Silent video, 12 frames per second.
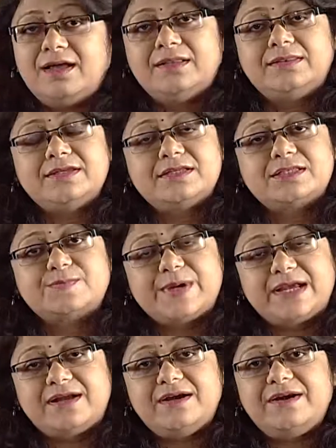The
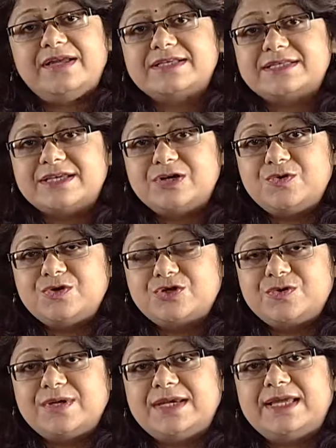speaker is
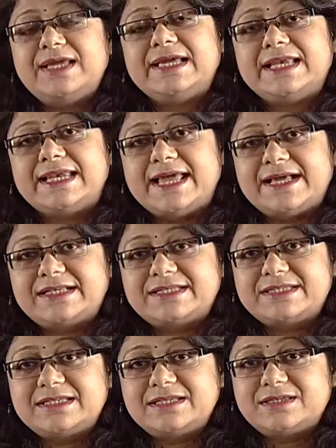usually
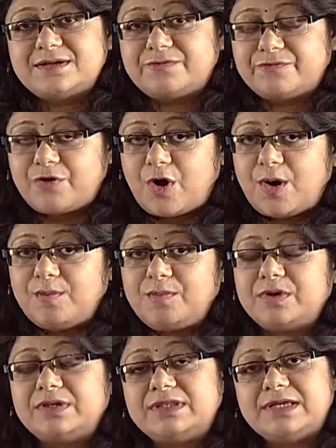elected from
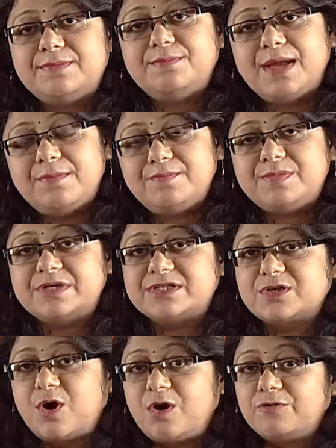the members
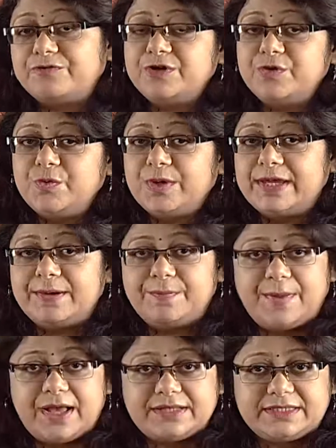of the ruling
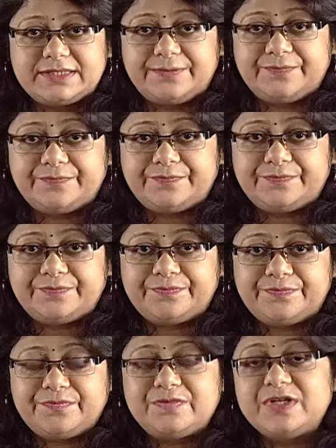party.
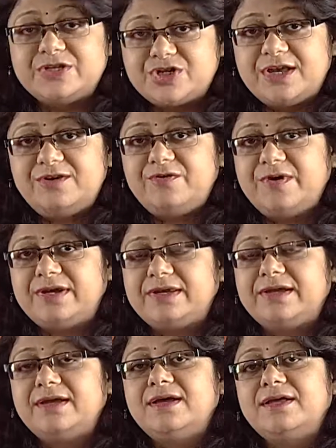
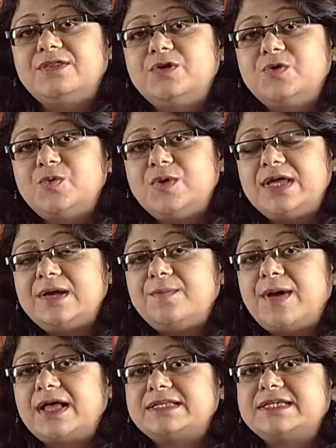Generally, the ruling
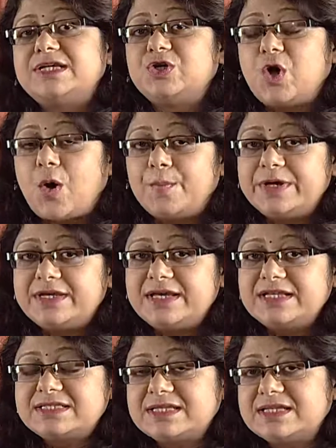party
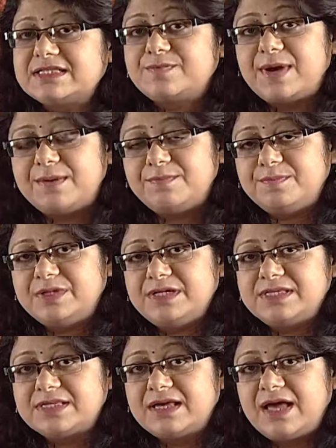nominates its members